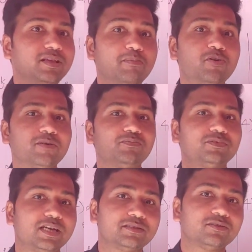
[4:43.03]
amount
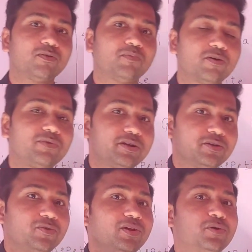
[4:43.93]
of chances of profit
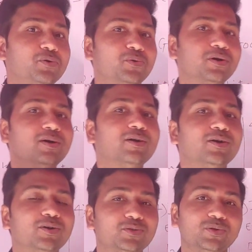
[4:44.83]
you will grow.
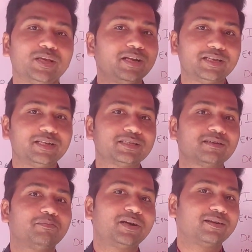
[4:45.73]
So there is a risk,
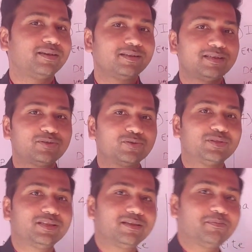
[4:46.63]
but there is also
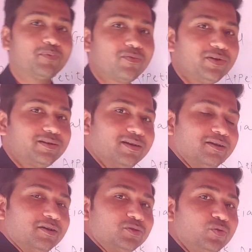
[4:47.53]
the profit.
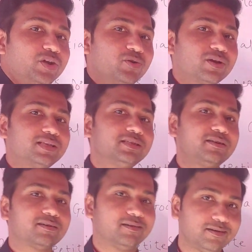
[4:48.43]
So you need to
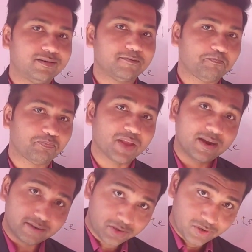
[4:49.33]
consider,
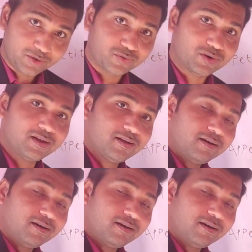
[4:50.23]
and you need to